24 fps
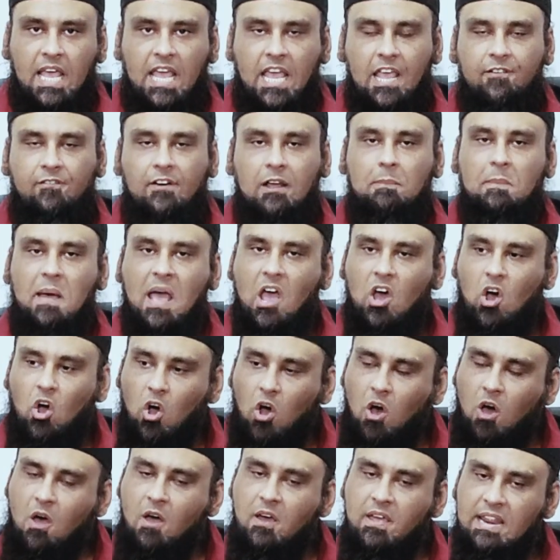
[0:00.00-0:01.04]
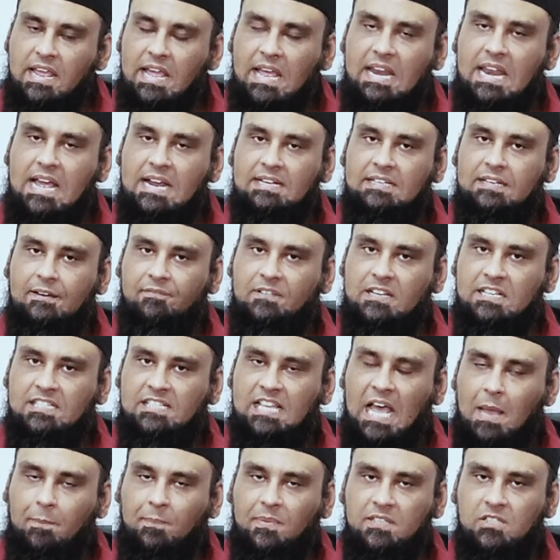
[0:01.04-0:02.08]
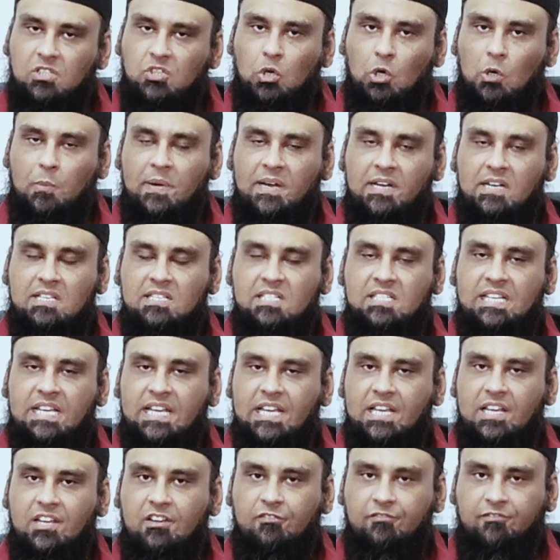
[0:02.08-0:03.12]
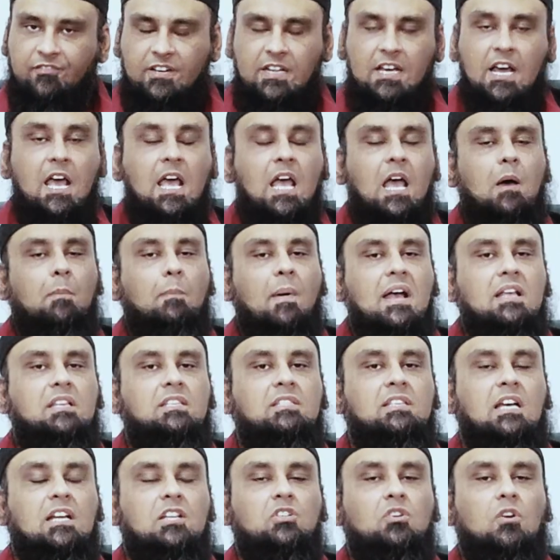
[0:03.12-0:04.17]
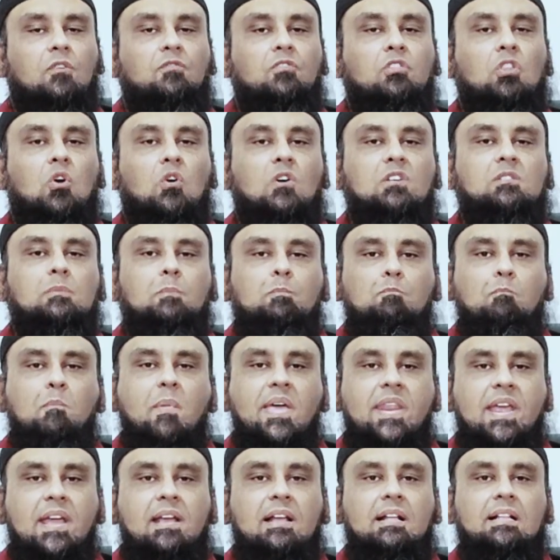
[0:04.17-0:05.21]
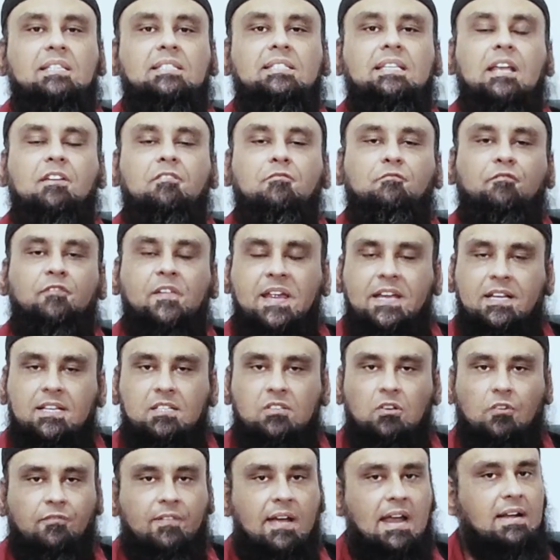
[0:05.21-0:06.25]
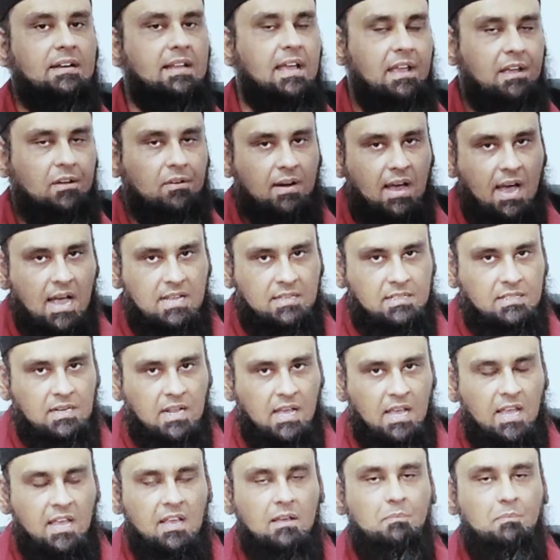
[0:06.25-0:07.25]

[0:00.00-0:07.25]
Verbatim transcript: Even my own elective disciples could be deceived by such of those miracles and feats of Antichrist.